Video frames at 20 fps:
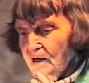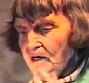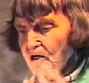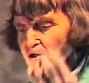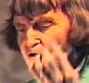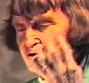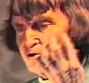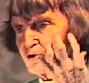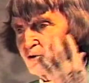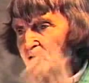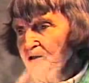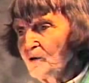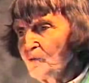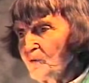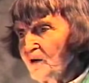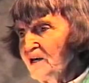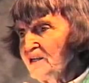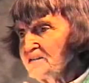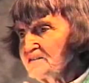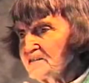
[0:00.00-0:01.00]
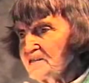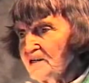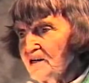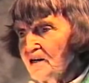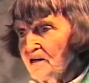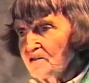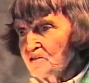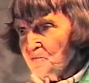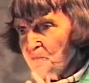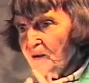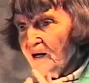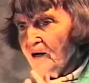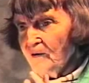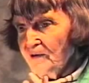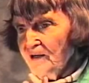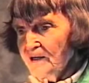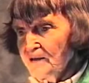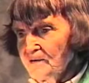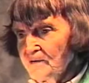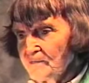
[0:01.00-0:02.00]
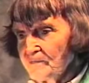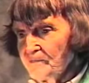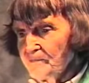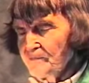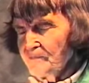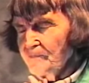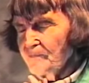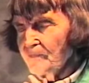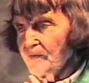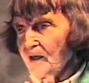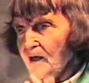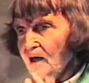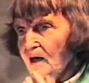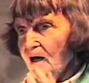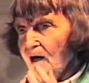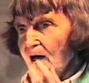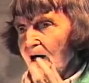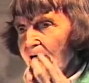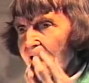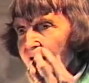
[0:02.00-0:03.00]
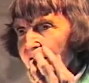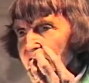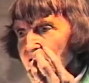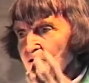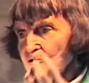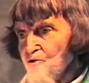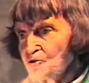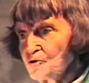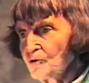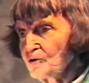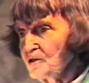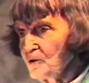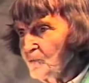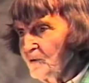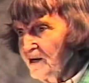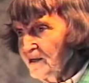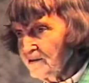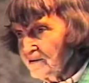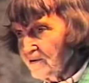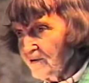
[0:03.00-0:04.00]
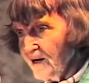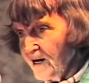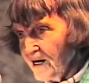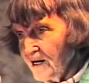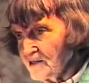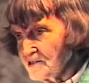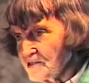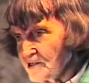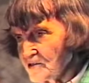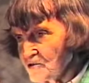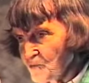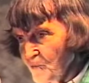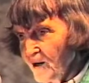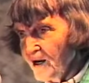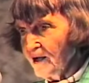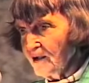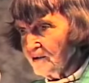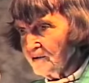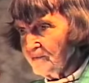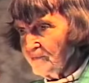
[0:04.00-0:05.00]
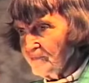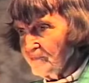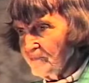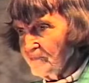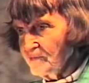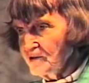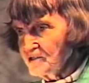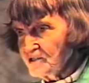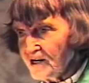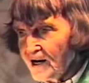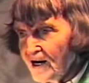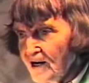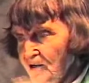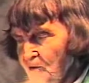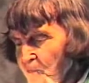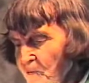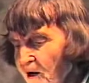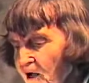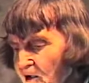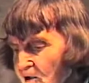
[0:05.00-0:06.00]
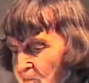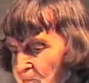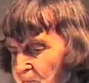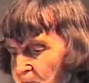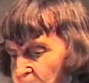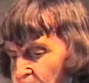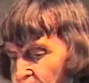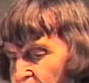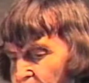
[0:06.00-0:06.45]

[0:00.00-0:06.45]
He chewed the wheat seed, sprouted, and he chewed the wheatgrass as well, discarded the pulp,